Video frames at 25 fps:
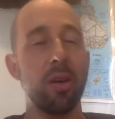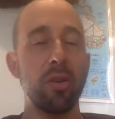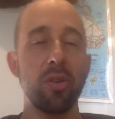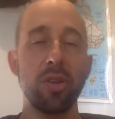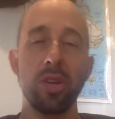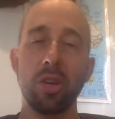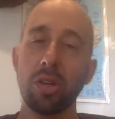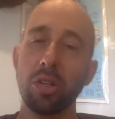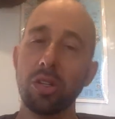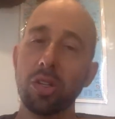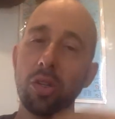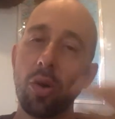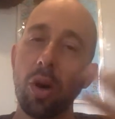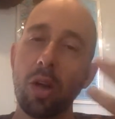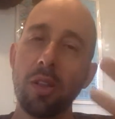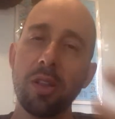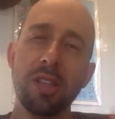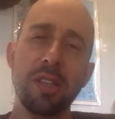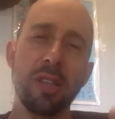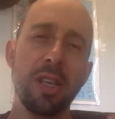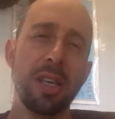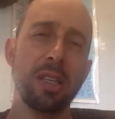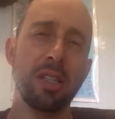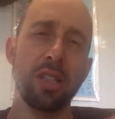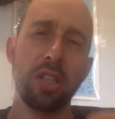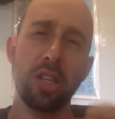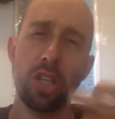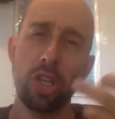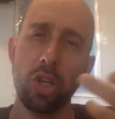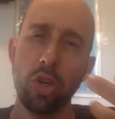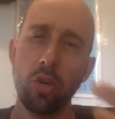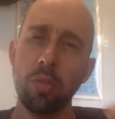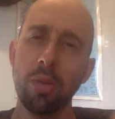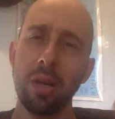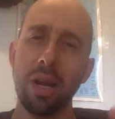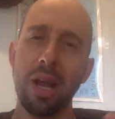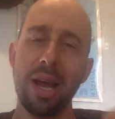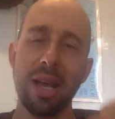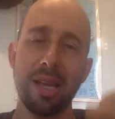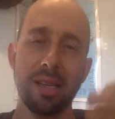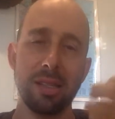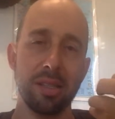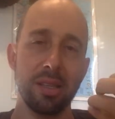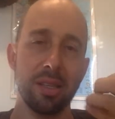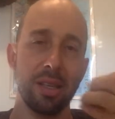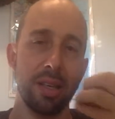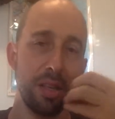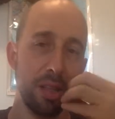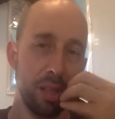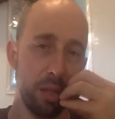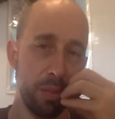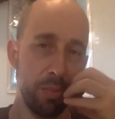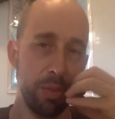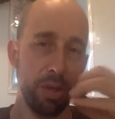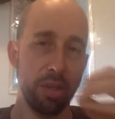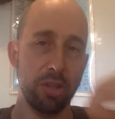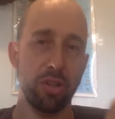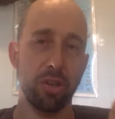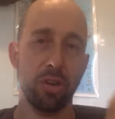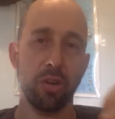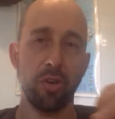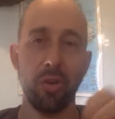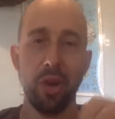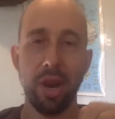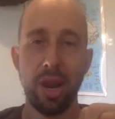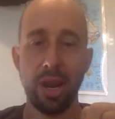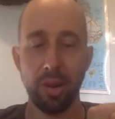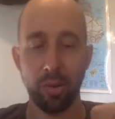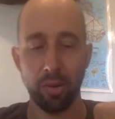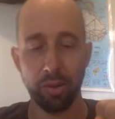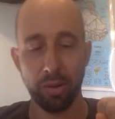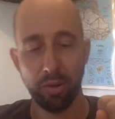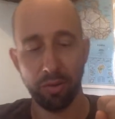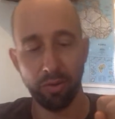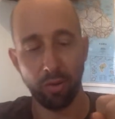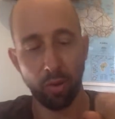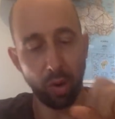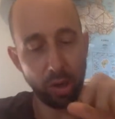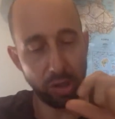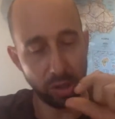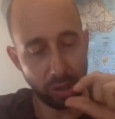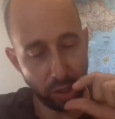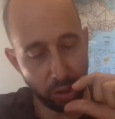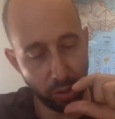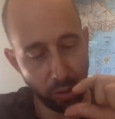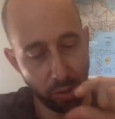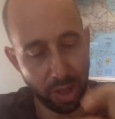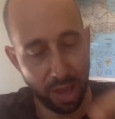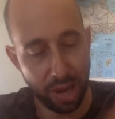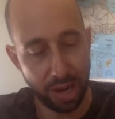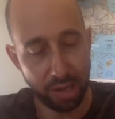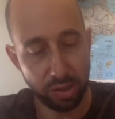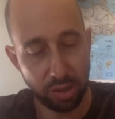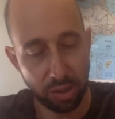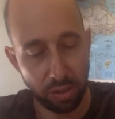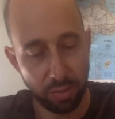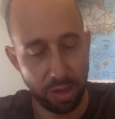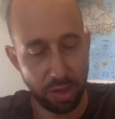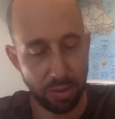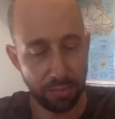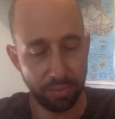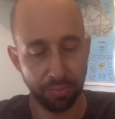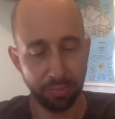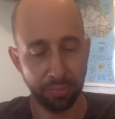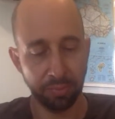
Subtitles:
You can do all these things to humanize the pitch you're creating with your voice through that instrument.